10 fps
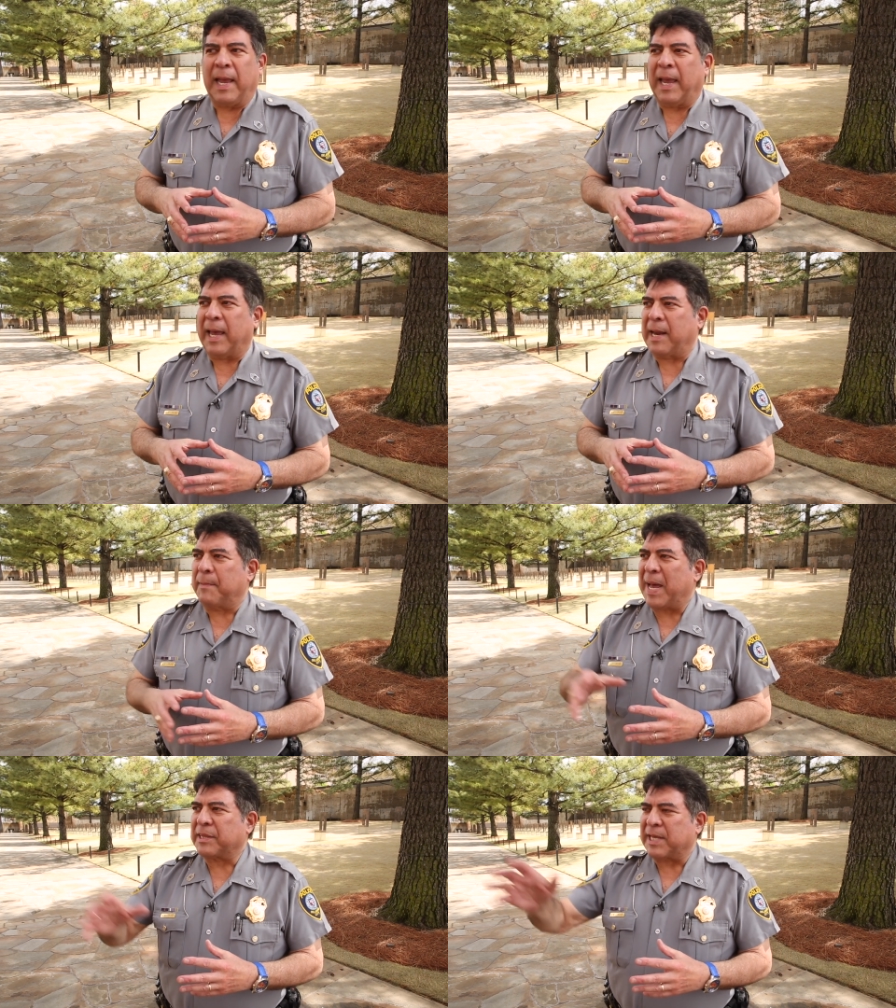And
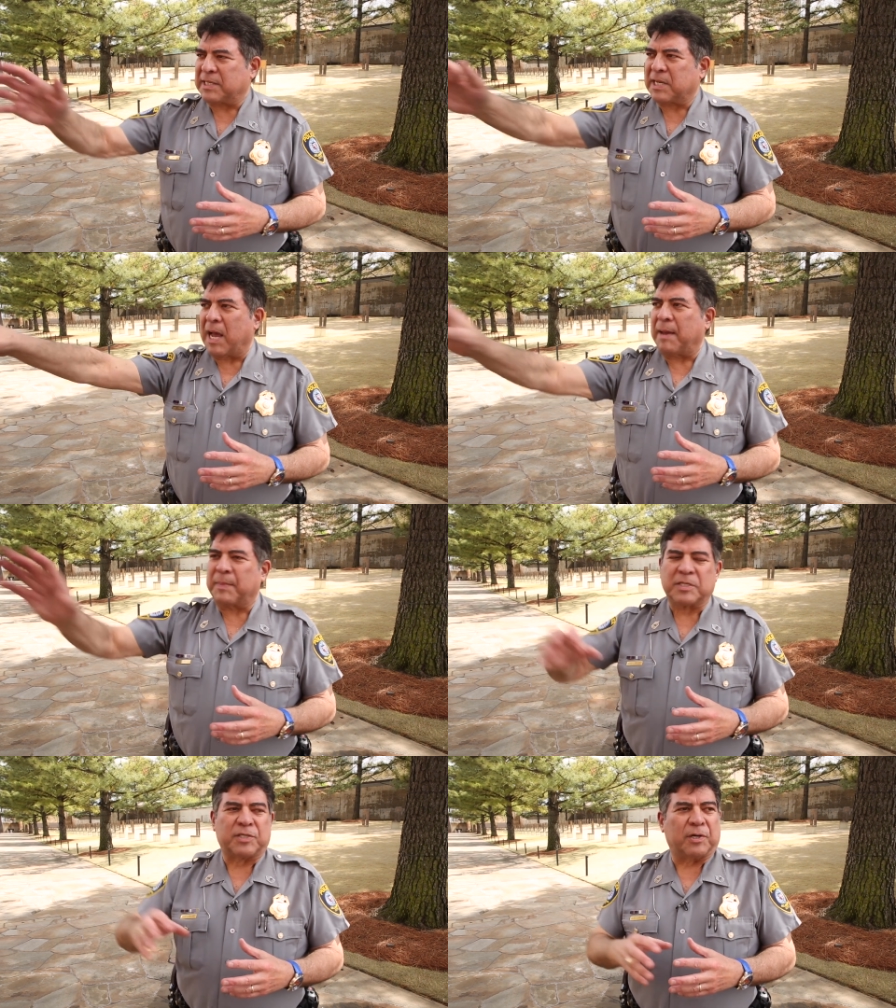about that
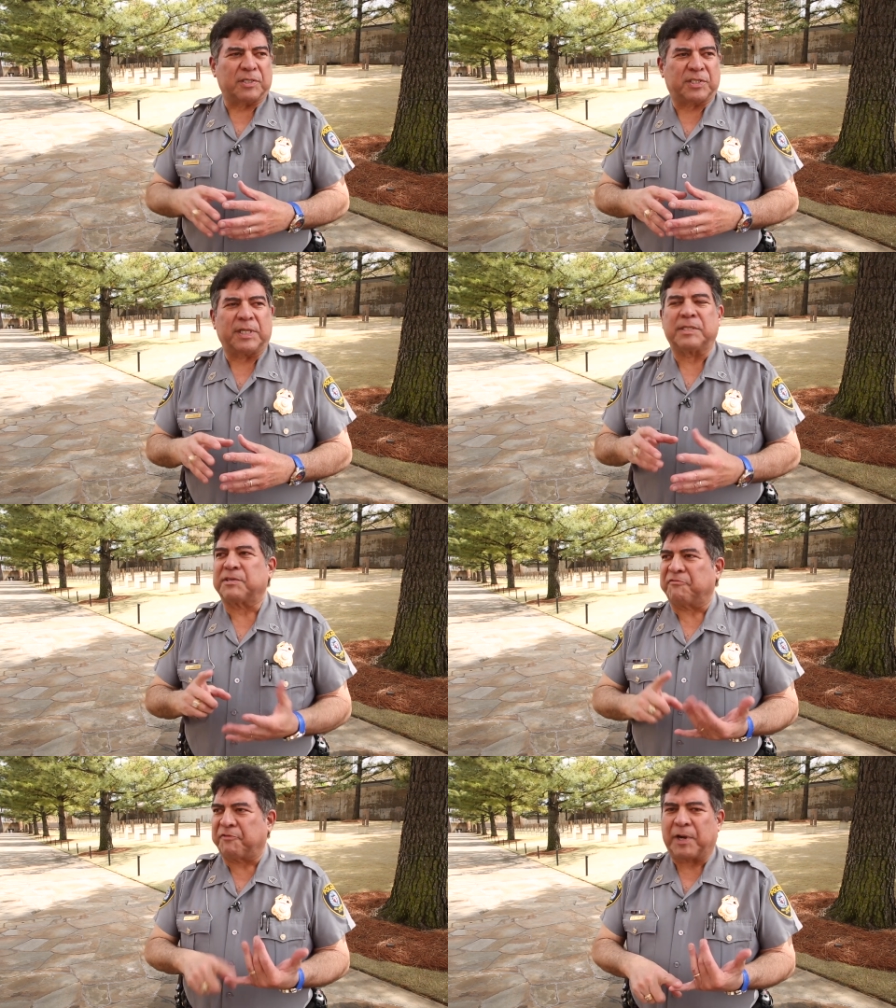time, I started seeing
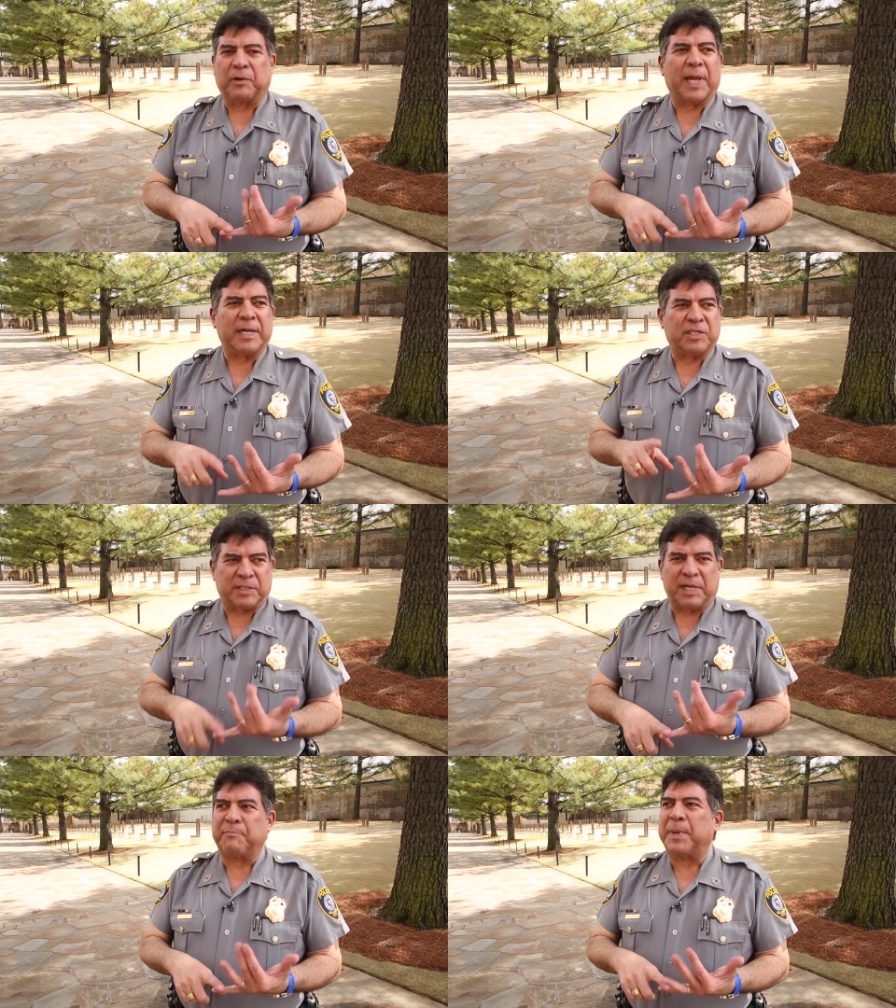some federal
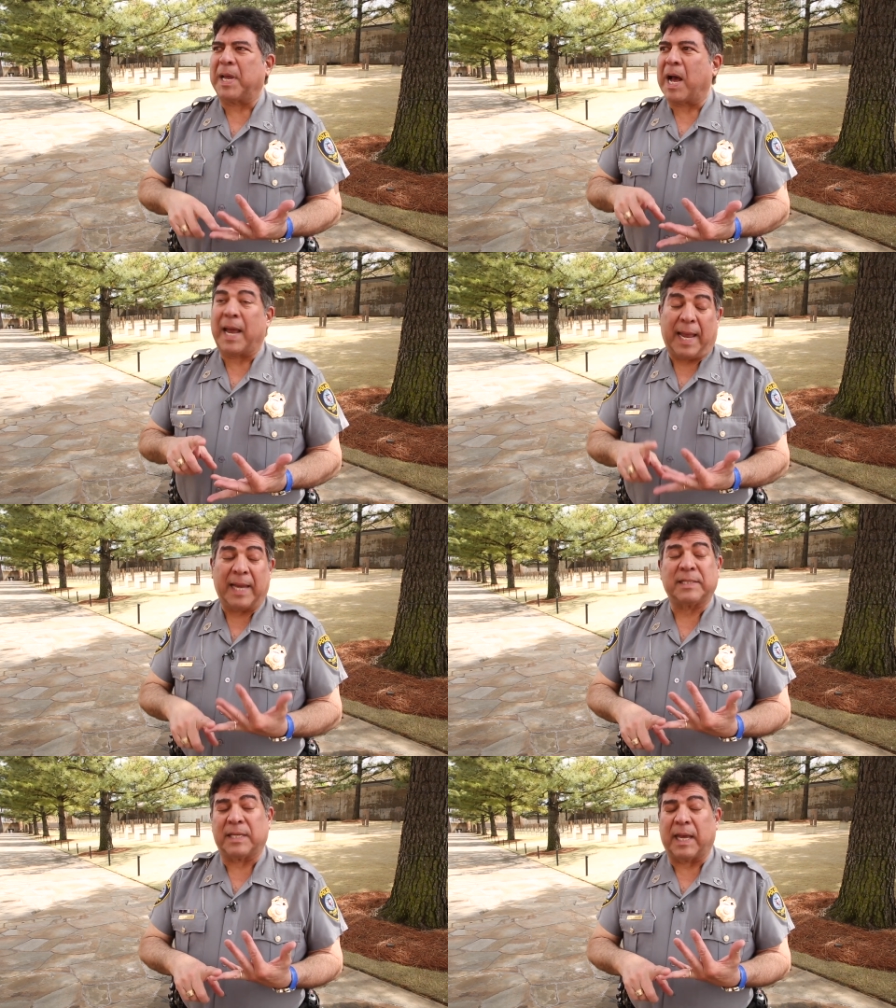agents,
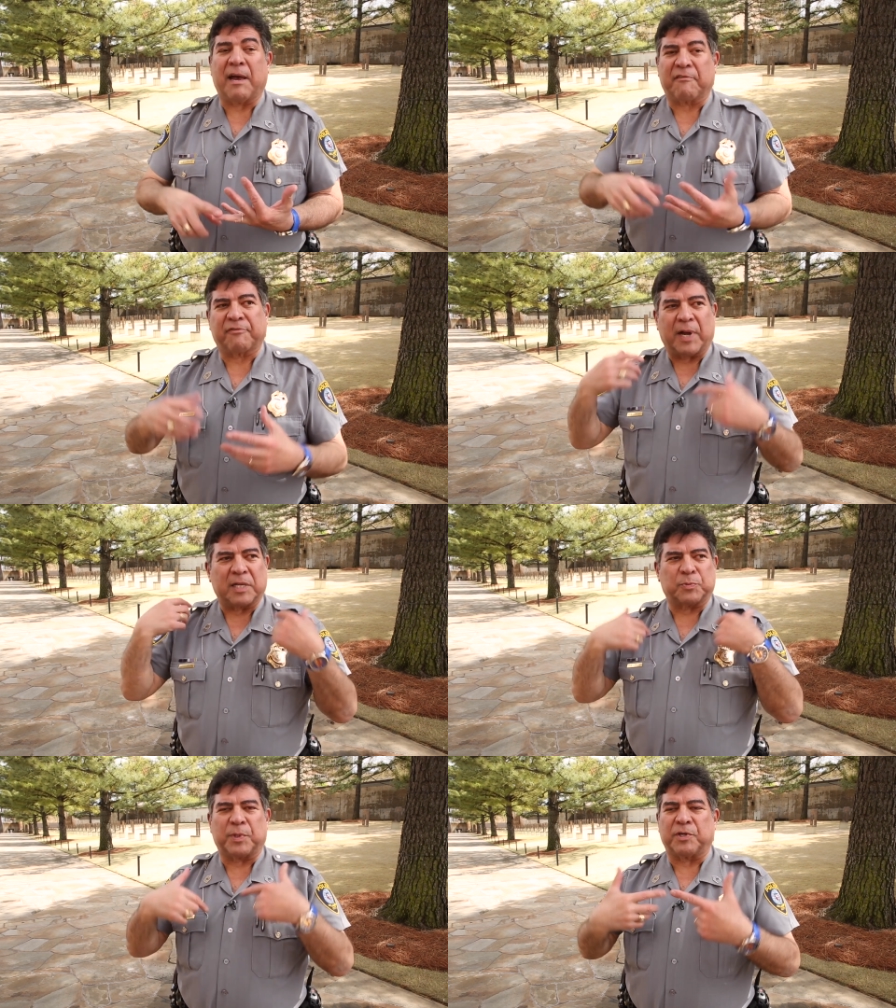FBI, ATF,
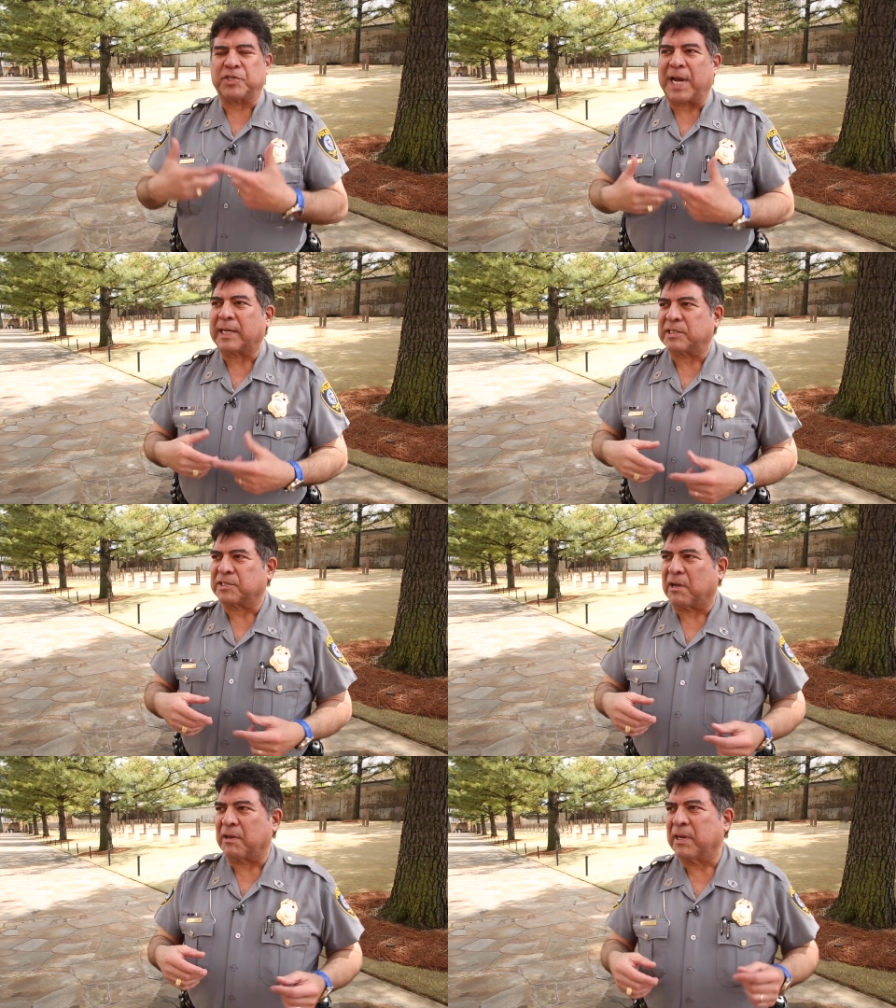guys with their
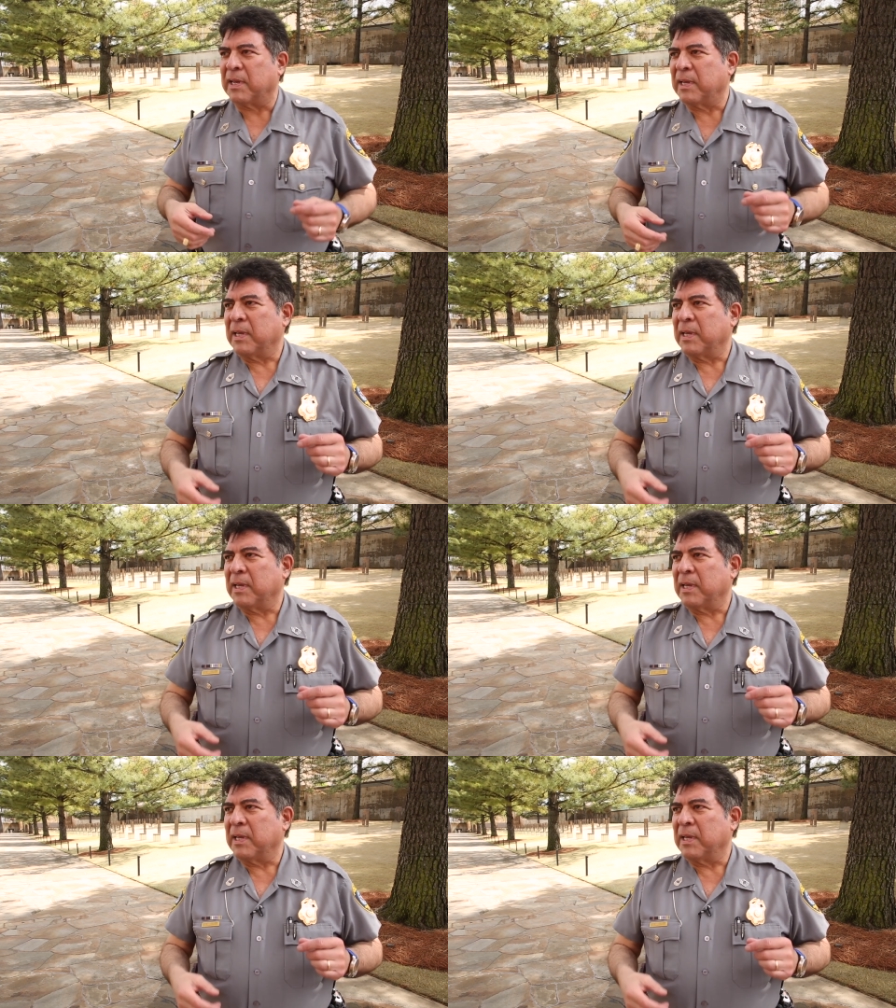jackets on.